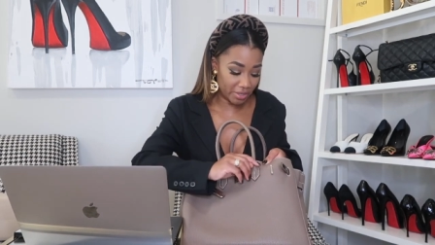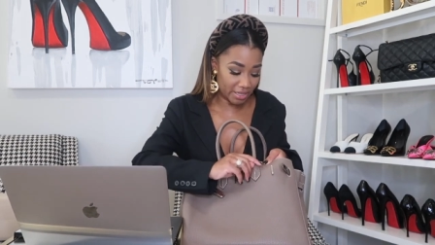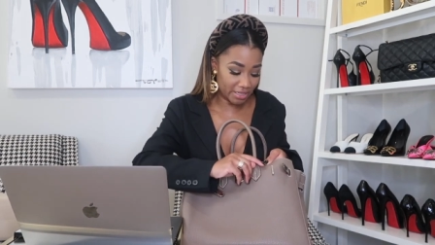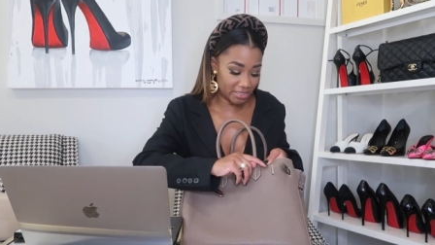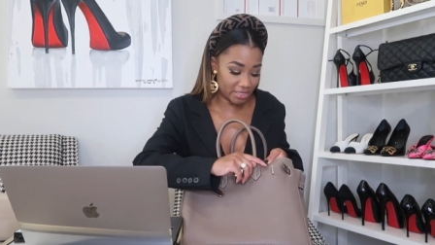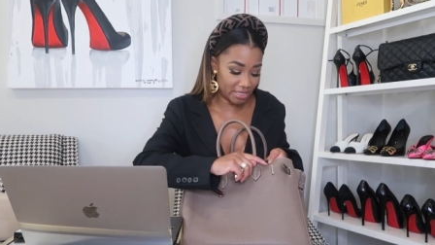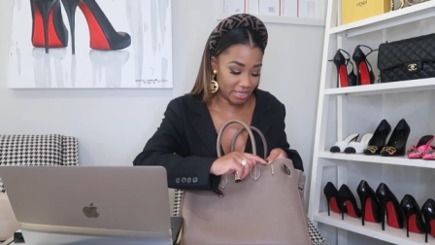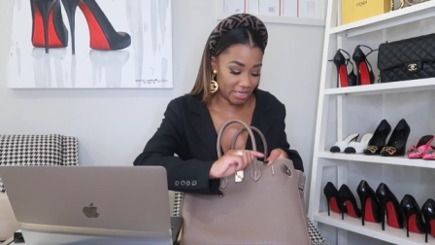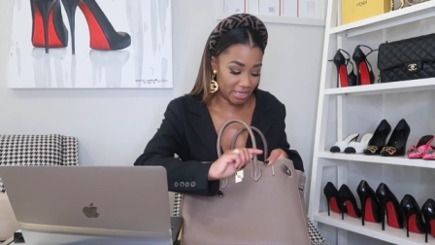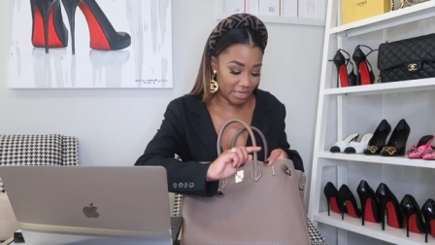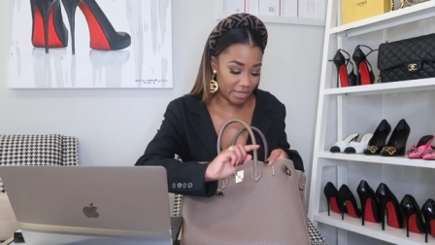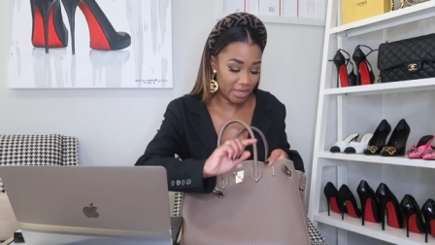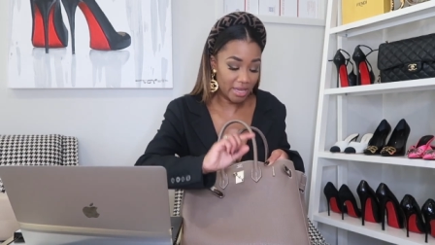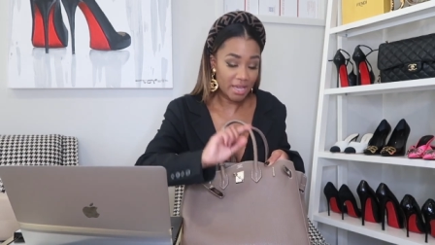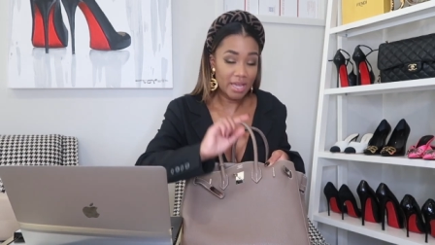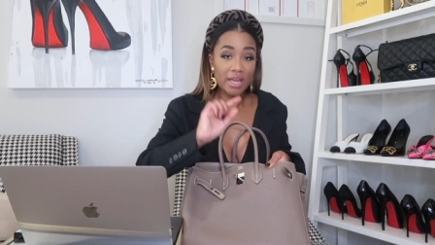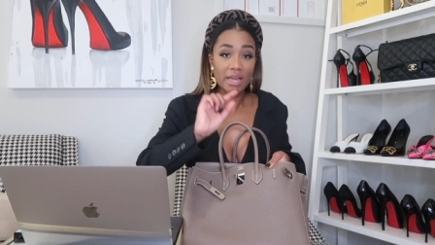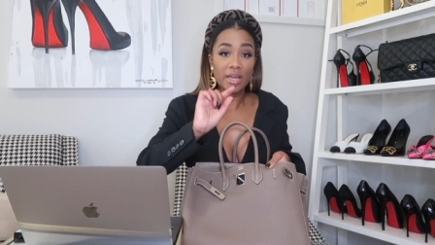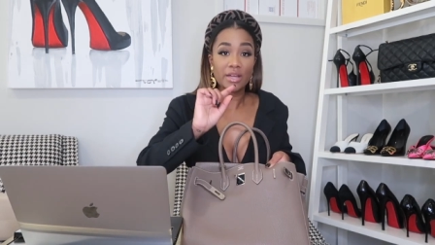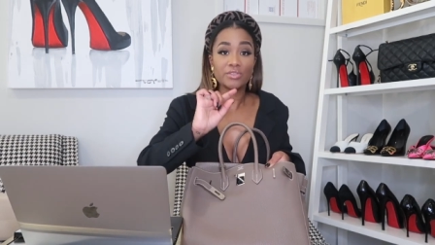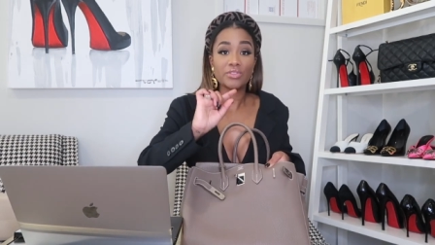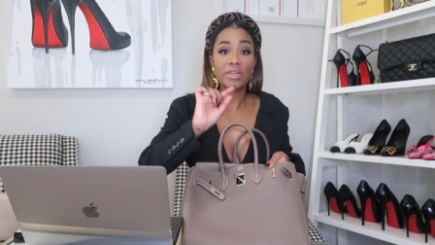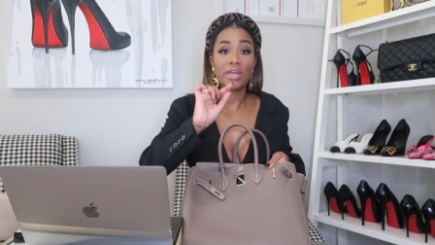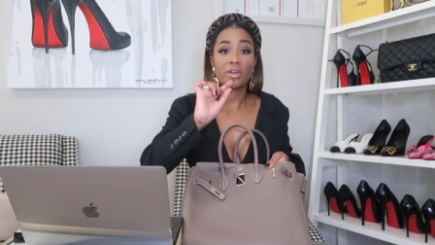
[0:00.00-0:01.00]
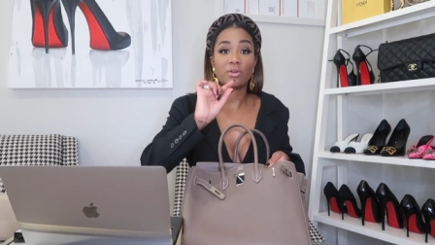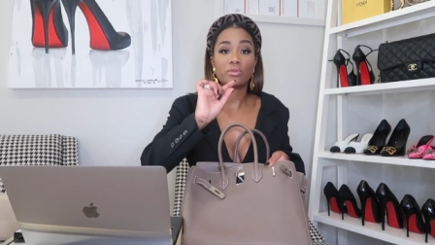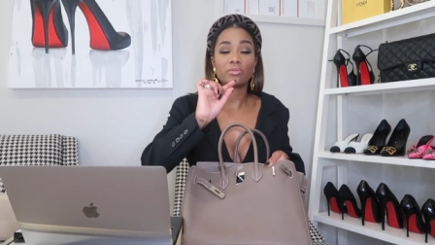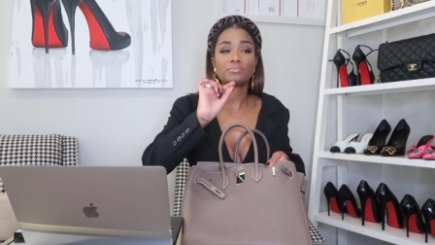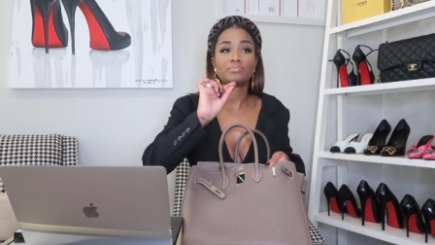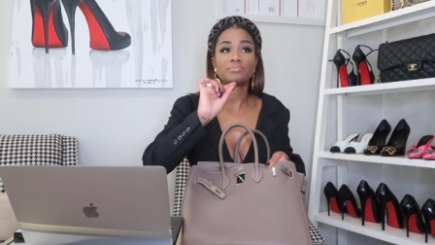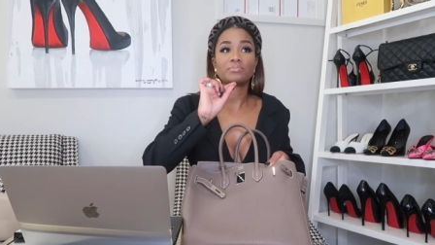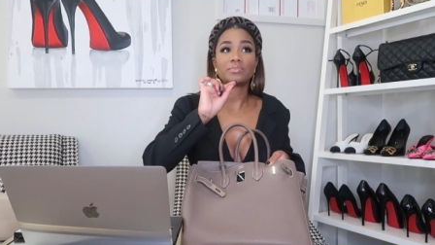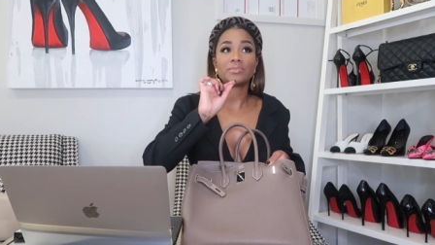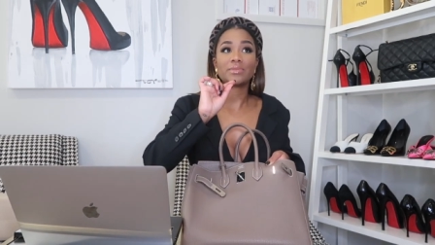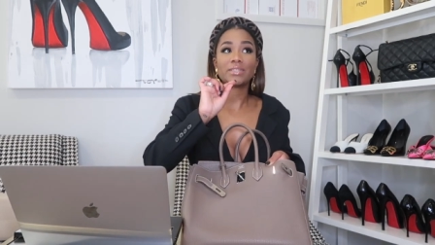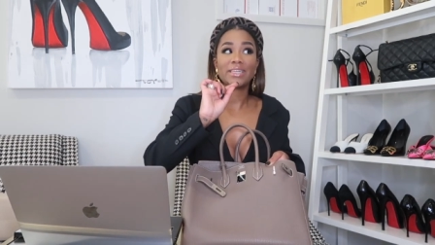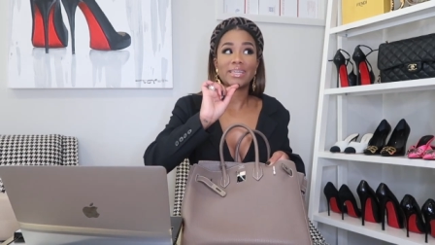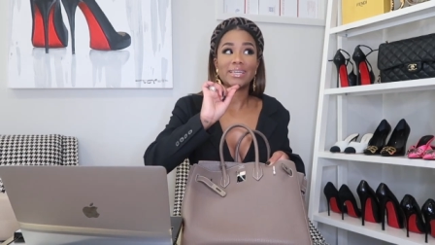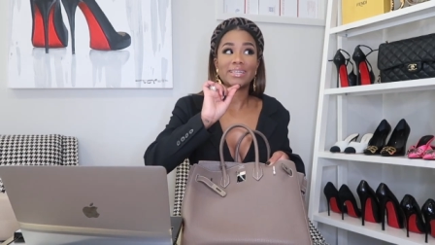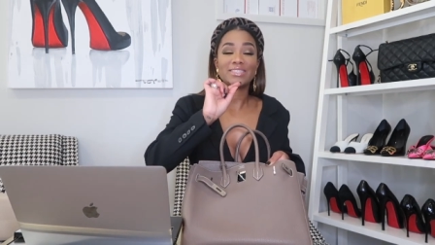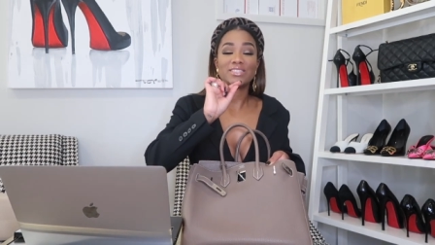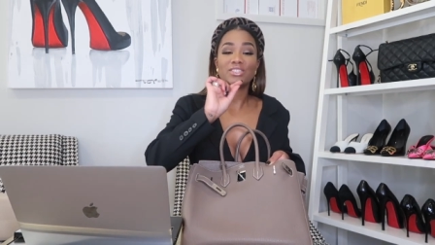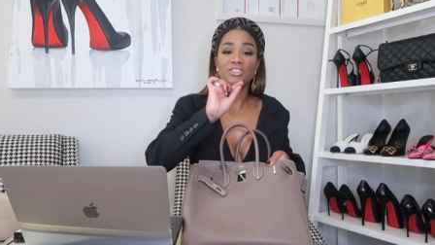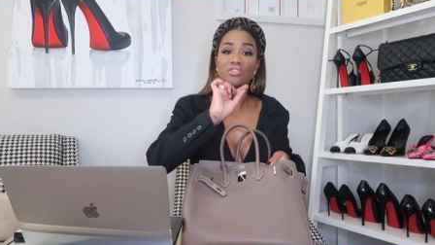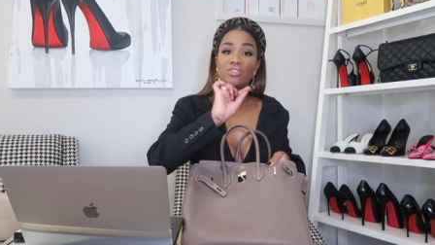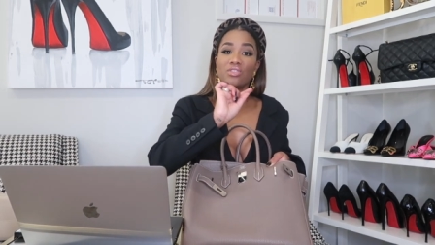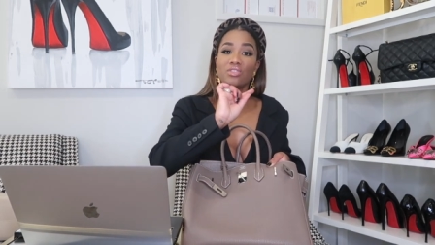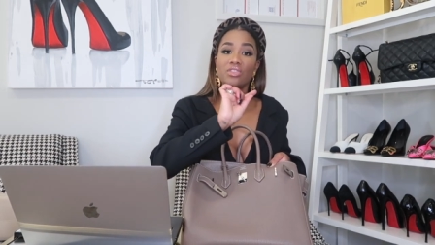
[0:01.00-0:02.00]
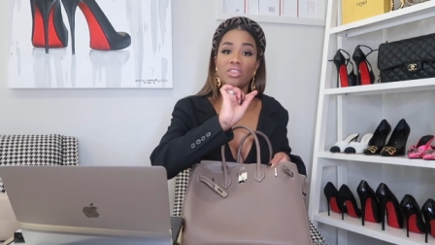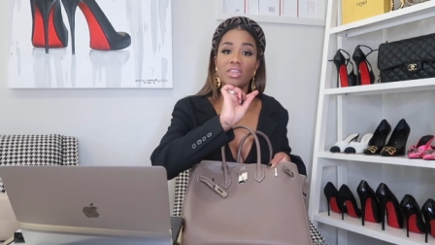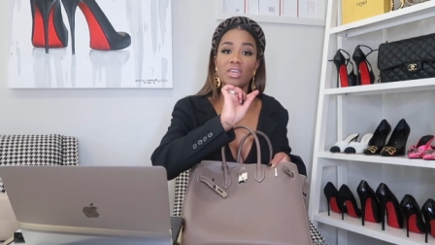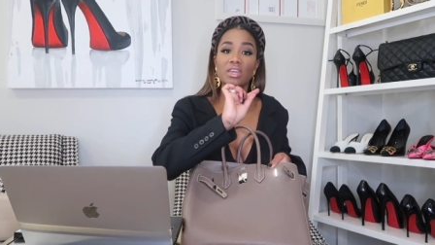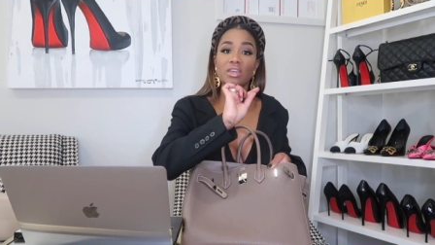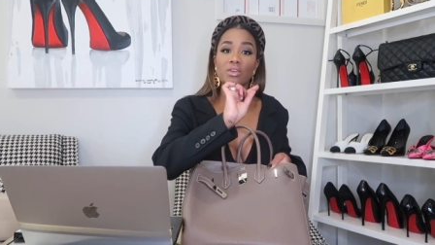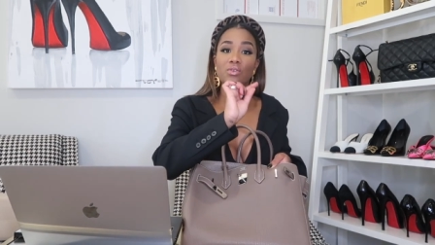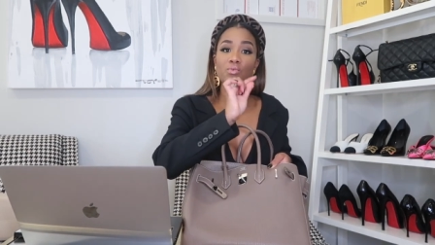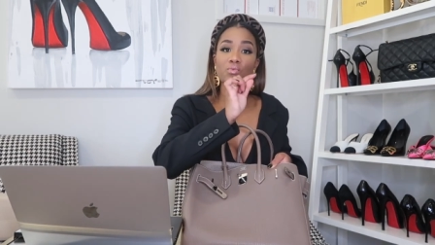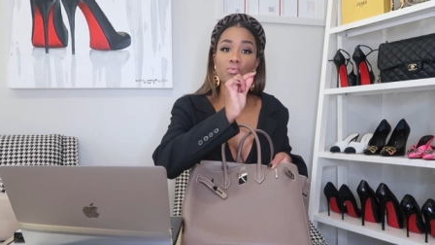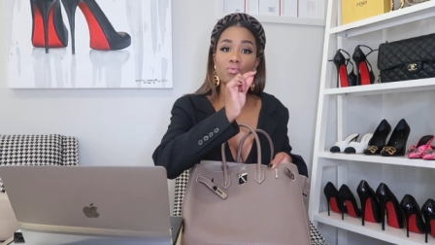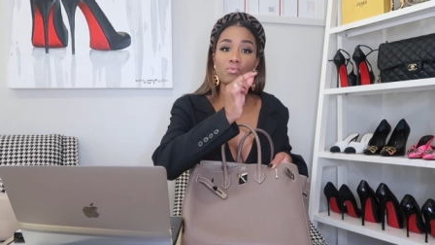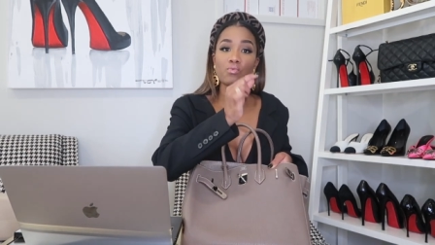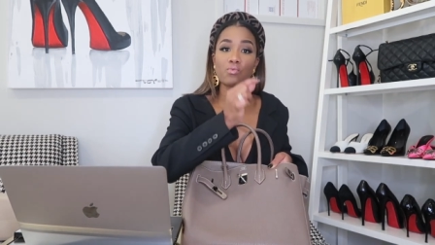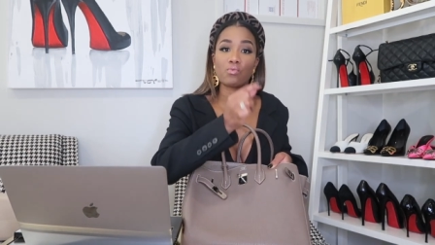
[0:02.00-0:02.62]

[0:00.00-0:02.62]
get the